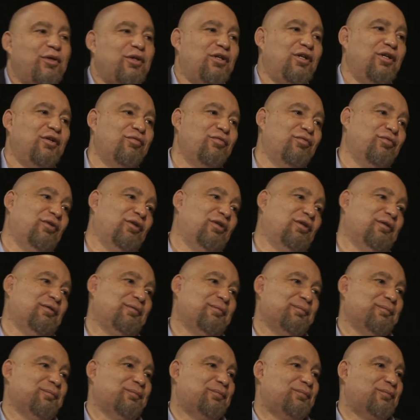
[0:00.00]
bit different.
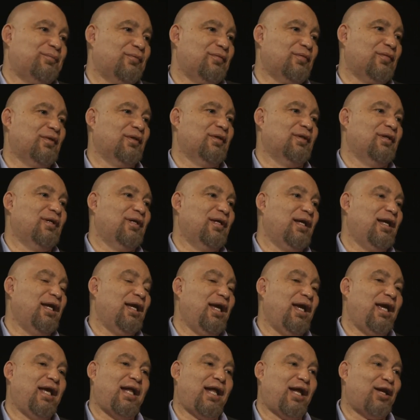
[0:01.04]

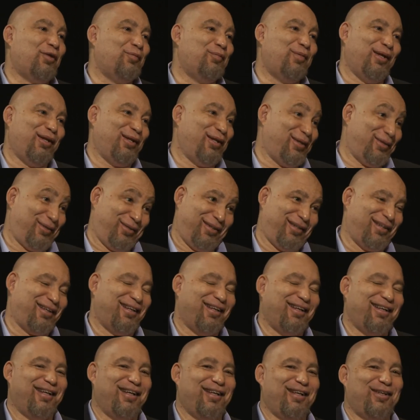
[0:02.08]
And Alan,
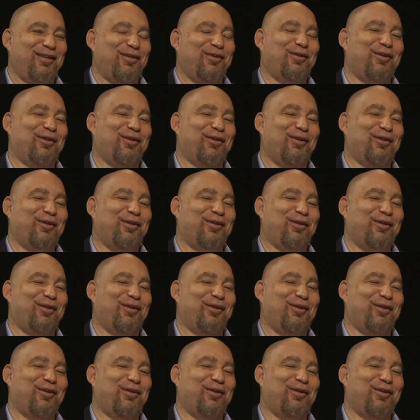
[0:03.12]
you're